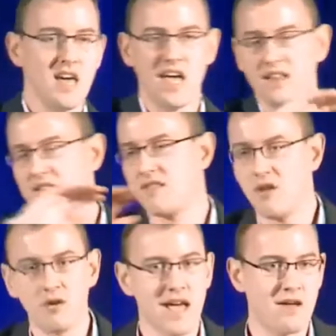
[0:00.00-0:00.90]
and it's a
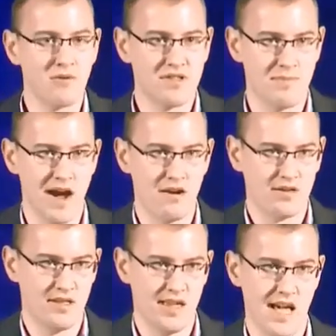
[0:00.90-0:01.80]
slow downward spiral
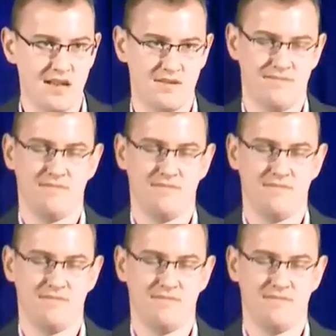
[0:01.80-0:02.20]
to the end.